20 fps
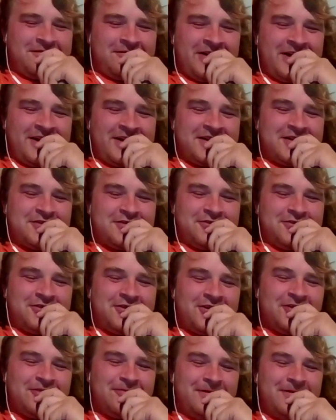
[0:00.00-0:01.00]
had that
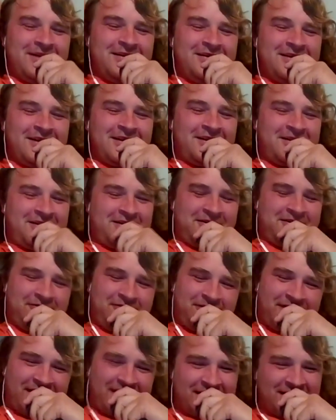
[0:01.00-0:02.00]
show called Mandela
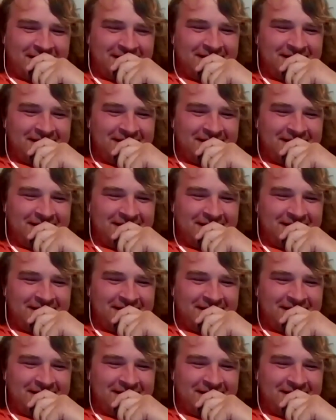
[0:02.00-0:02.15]
Effect,